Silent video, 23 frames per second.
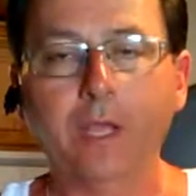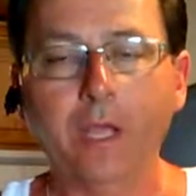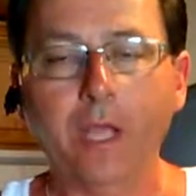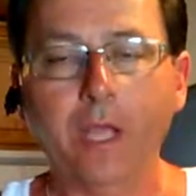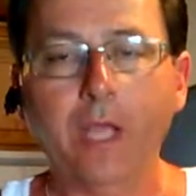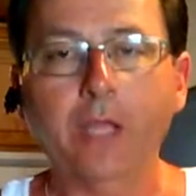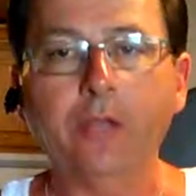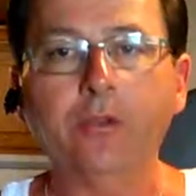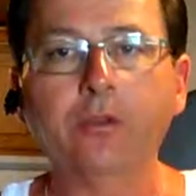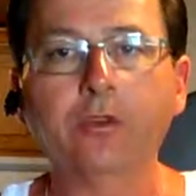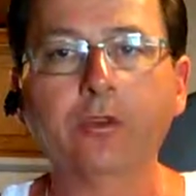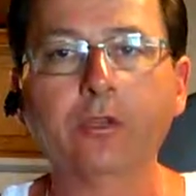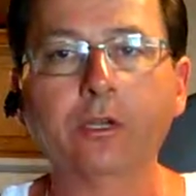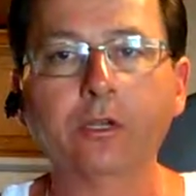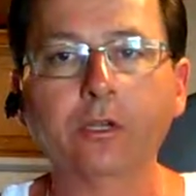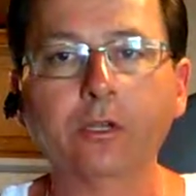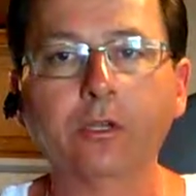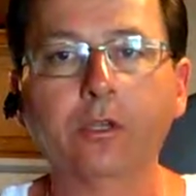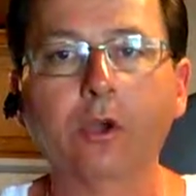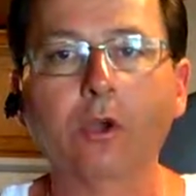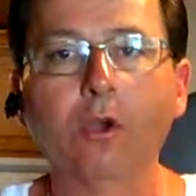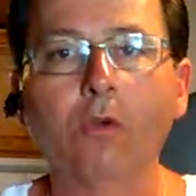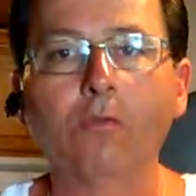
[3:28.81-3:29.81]
And you're going
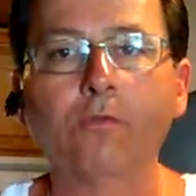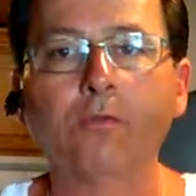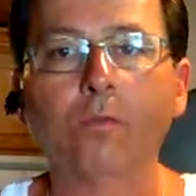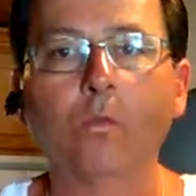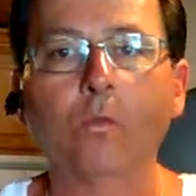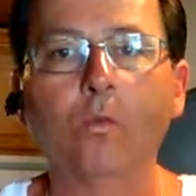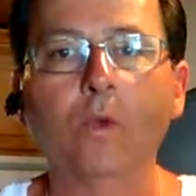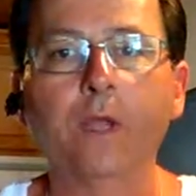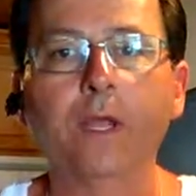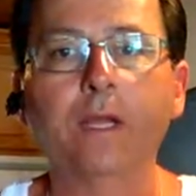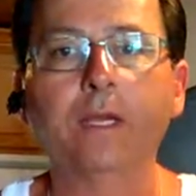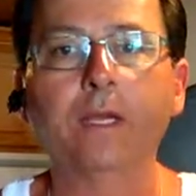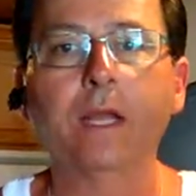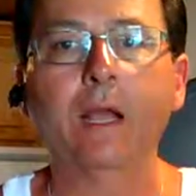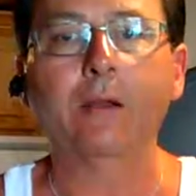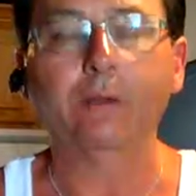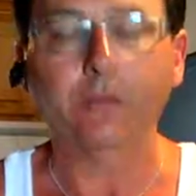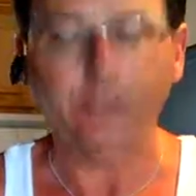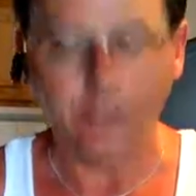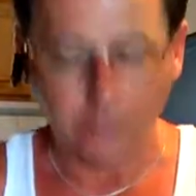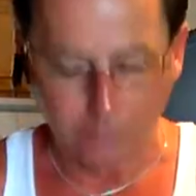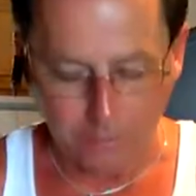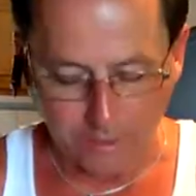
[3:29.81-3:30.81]
to go from way
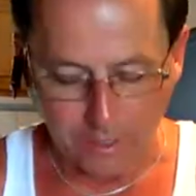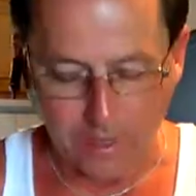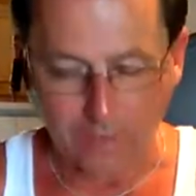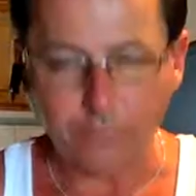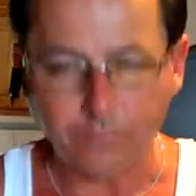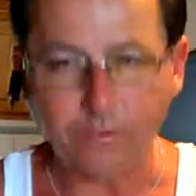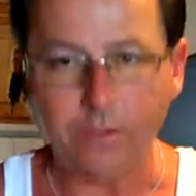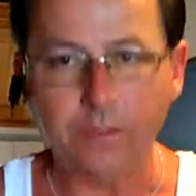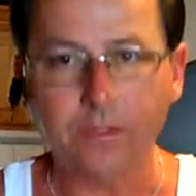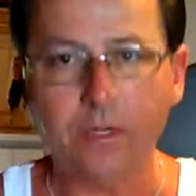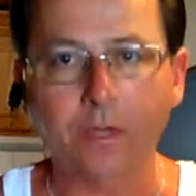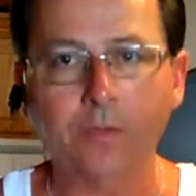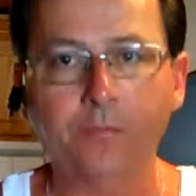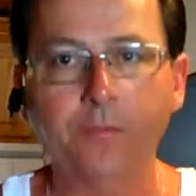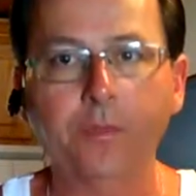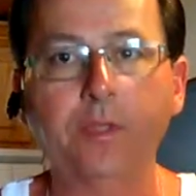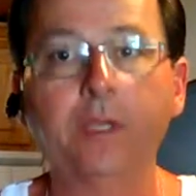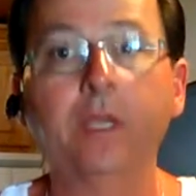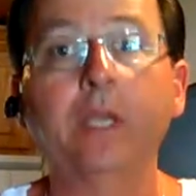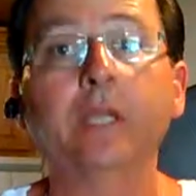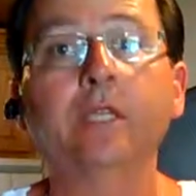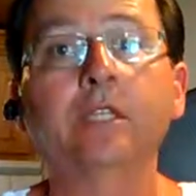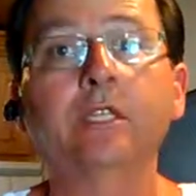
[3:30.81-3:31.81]
down here having
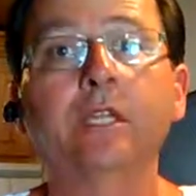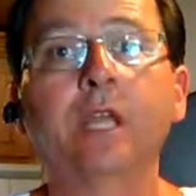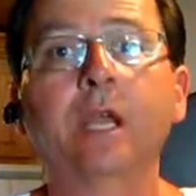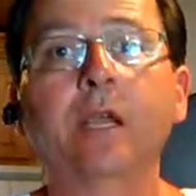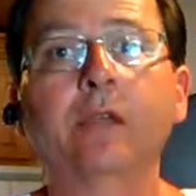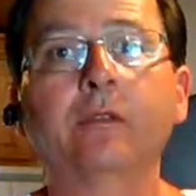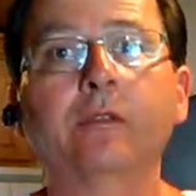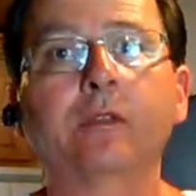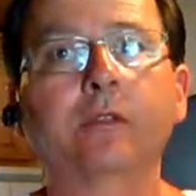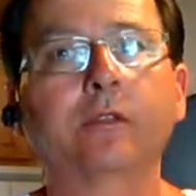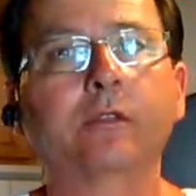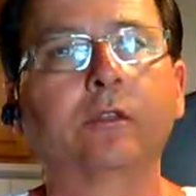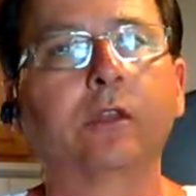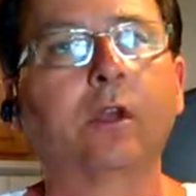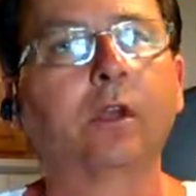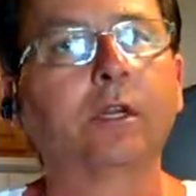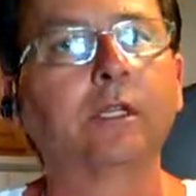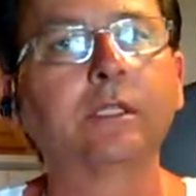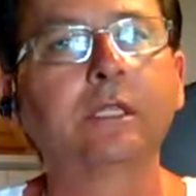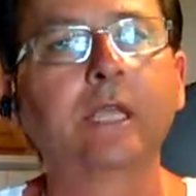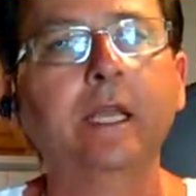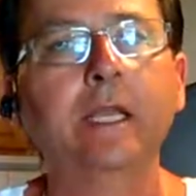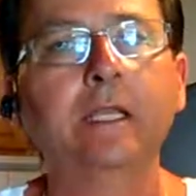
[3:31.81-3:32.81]
nothing, and yes, it's going
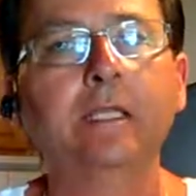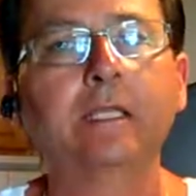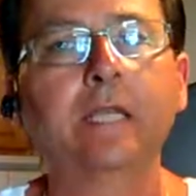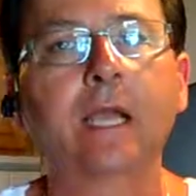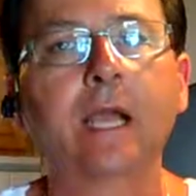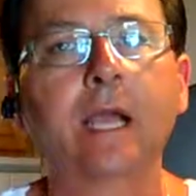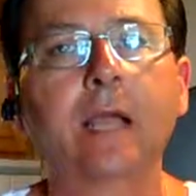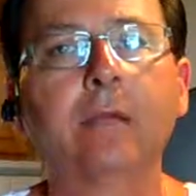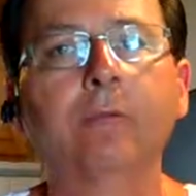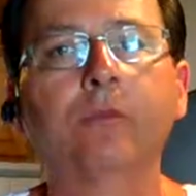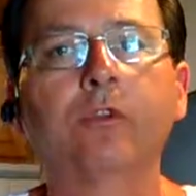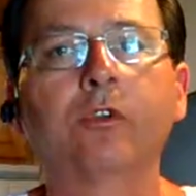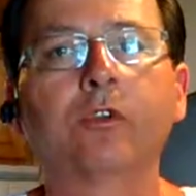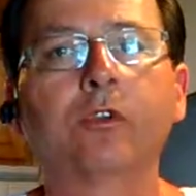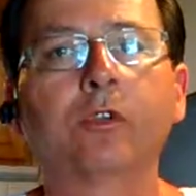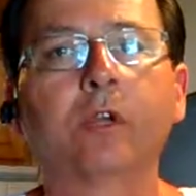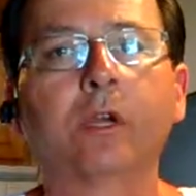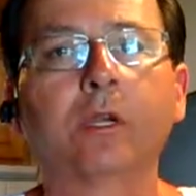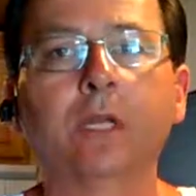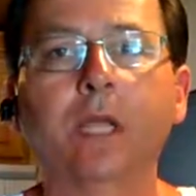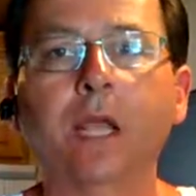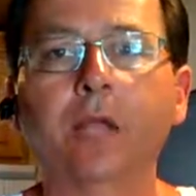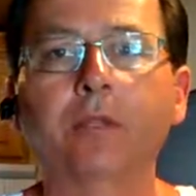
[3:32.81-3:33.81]
to take time. You're
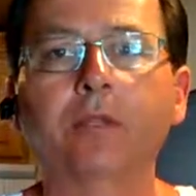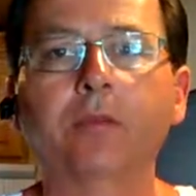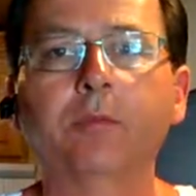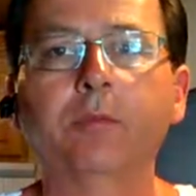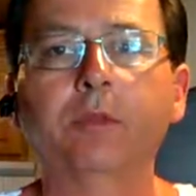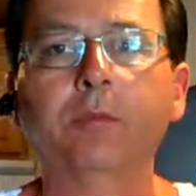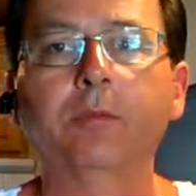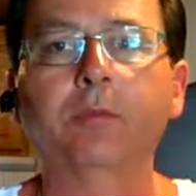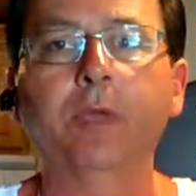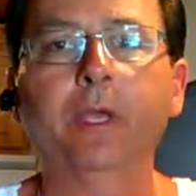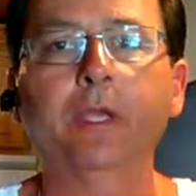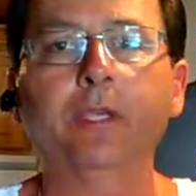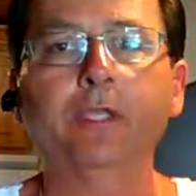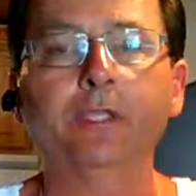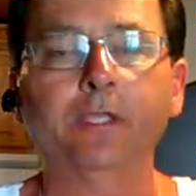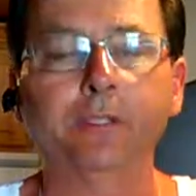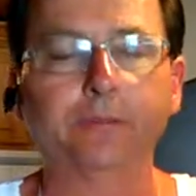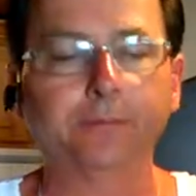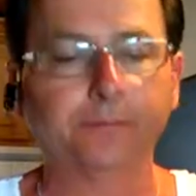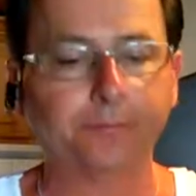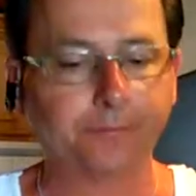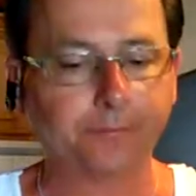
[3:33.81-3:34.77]
going to have to be patient.